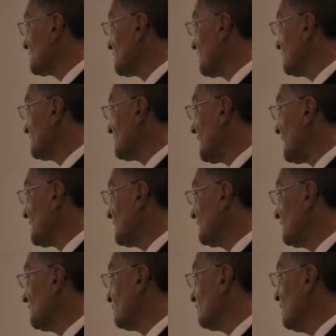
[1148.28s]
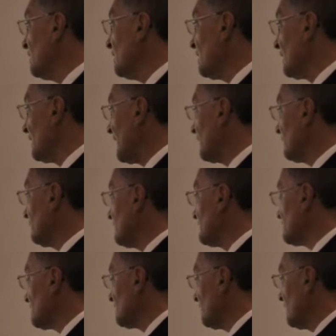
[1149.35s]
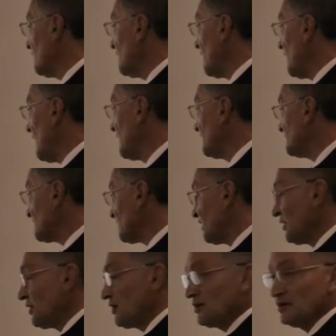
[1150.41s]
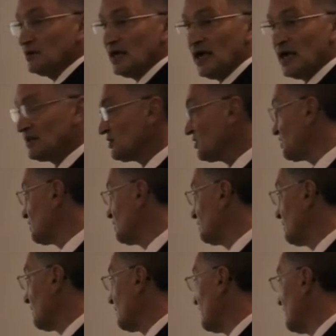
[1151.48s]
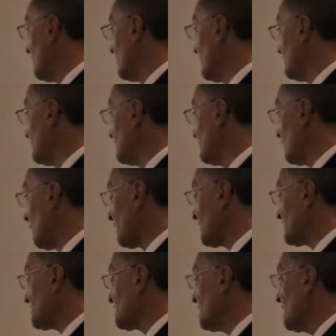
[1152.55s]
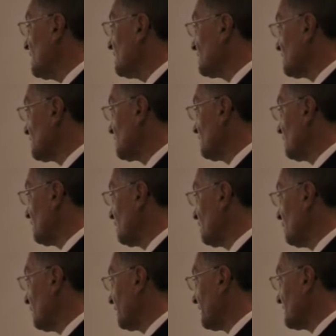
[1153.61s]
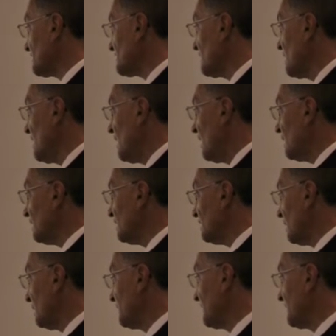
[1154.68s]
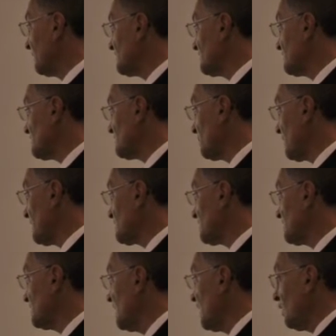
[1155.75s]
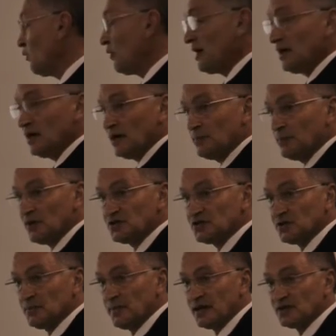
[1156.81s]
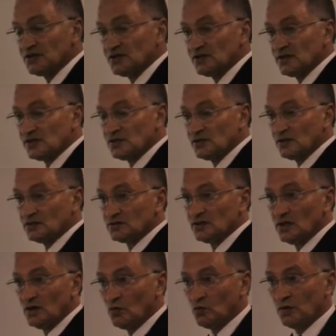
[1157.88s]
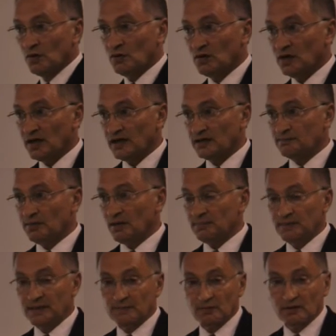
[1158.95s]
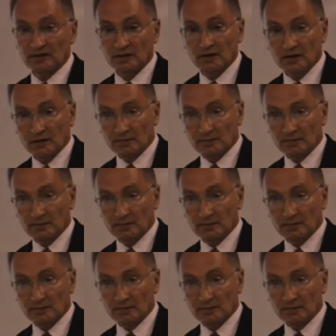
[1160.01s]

So target your language and tone and assume knowledge to suit the audience. A situation where a project manager that's not well liked by people,